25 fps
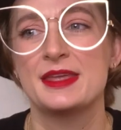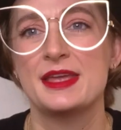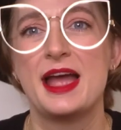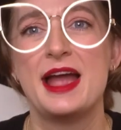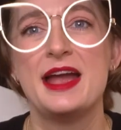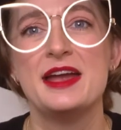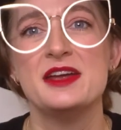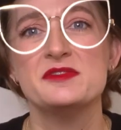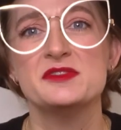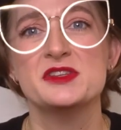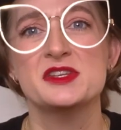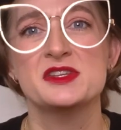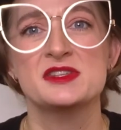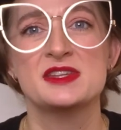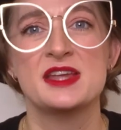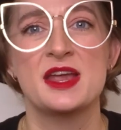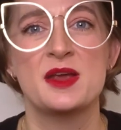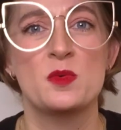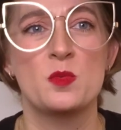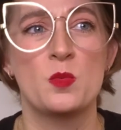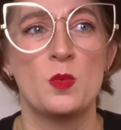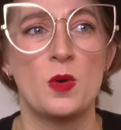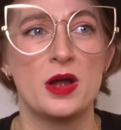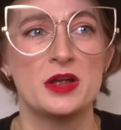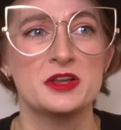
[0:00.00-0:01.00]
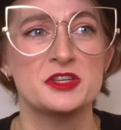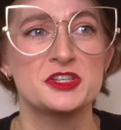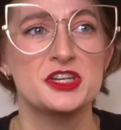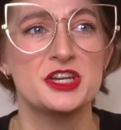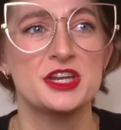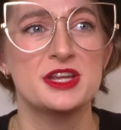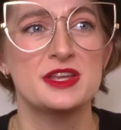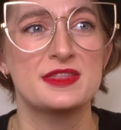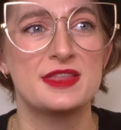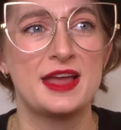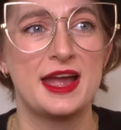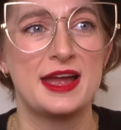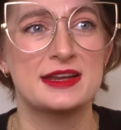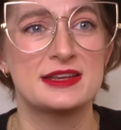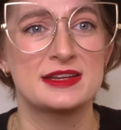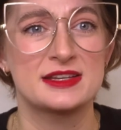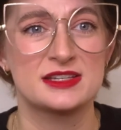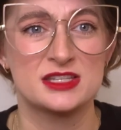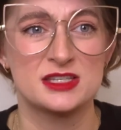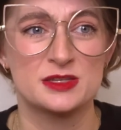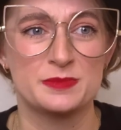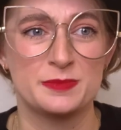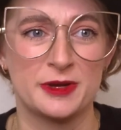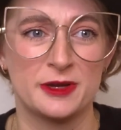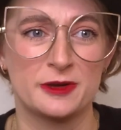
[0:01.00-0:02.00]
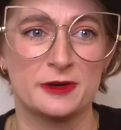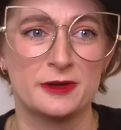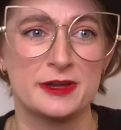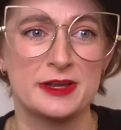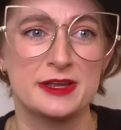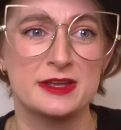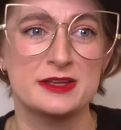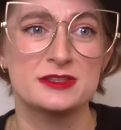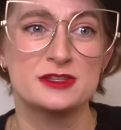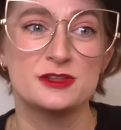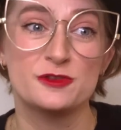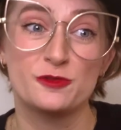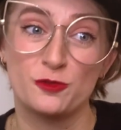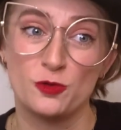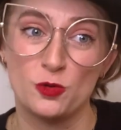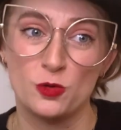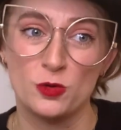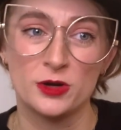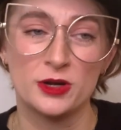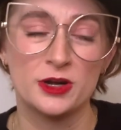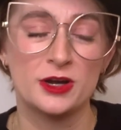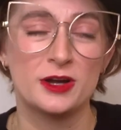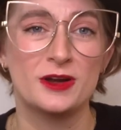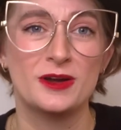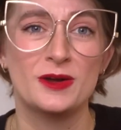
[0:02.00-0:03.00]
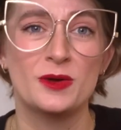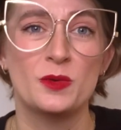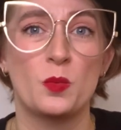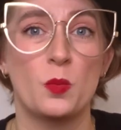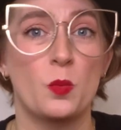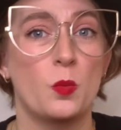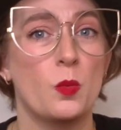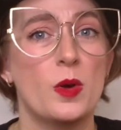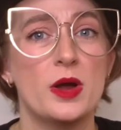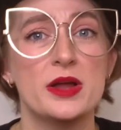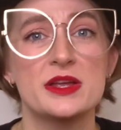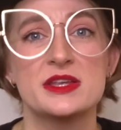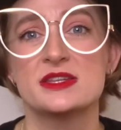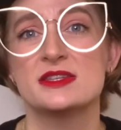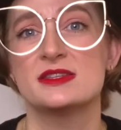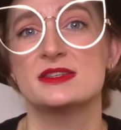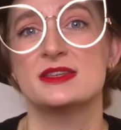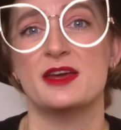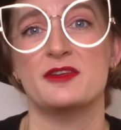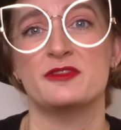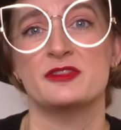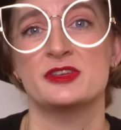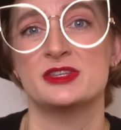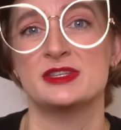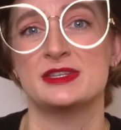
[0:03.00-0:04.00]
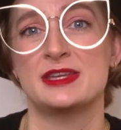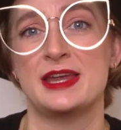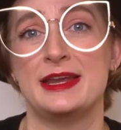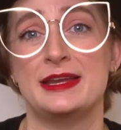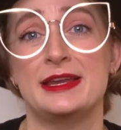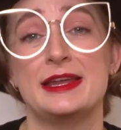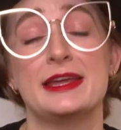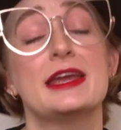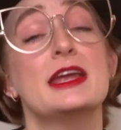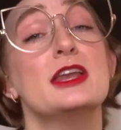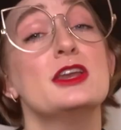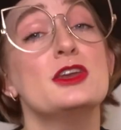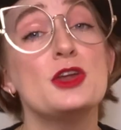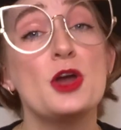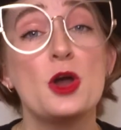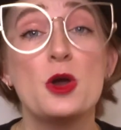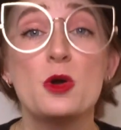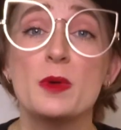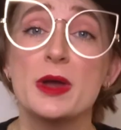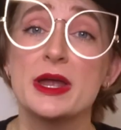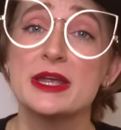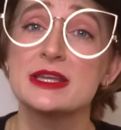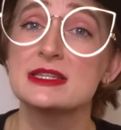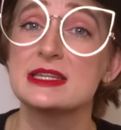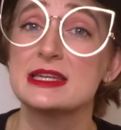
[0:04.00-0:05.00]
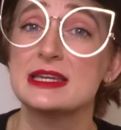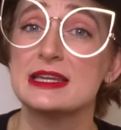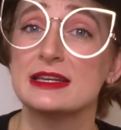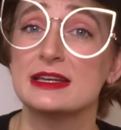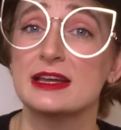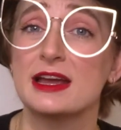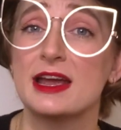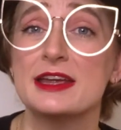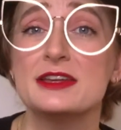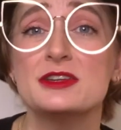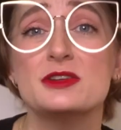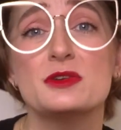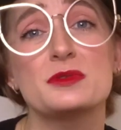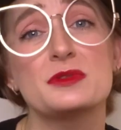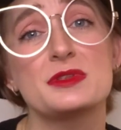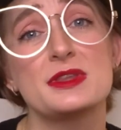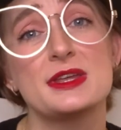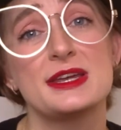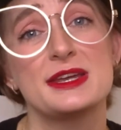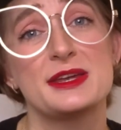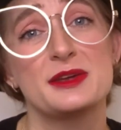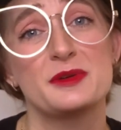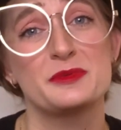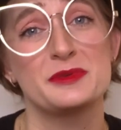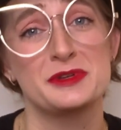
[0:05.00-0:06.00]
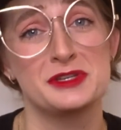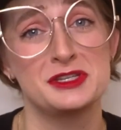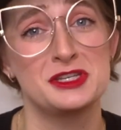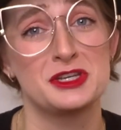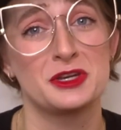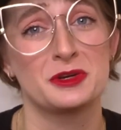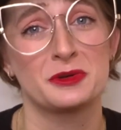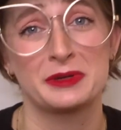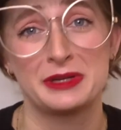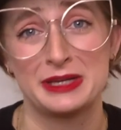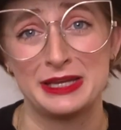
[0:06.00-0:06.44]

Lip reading: I have to say, watching that experience for her was devastating. And no, Idina, I don't think it was your